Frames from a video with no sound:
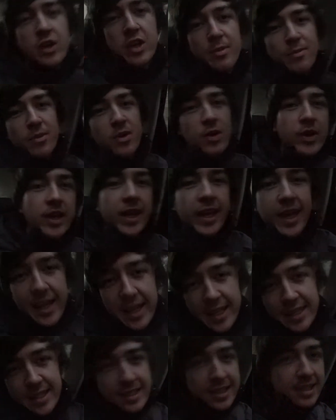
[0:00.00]
good morning,
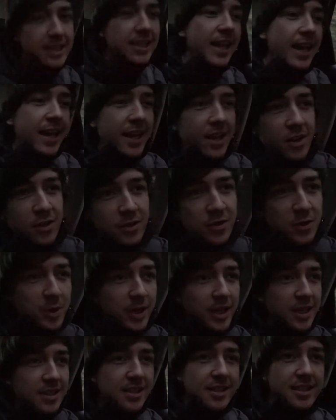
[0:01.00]
it is the end of
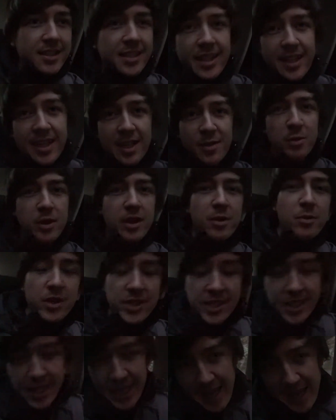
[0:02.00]
2016 and we are
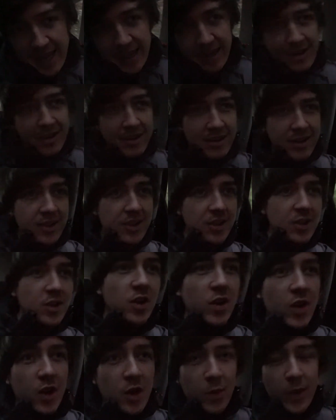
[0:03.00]
once again
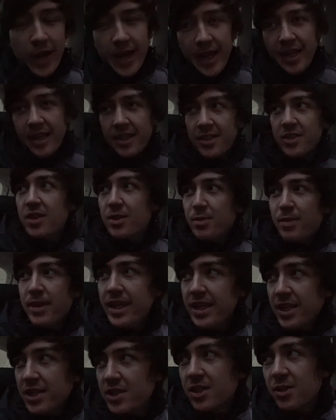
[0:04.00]
on our way to the
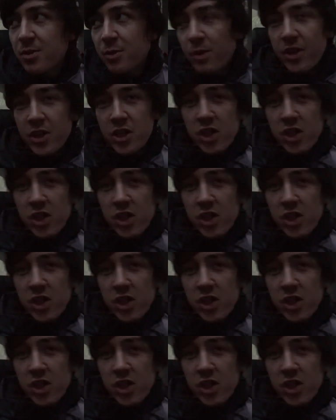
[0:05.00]
beach with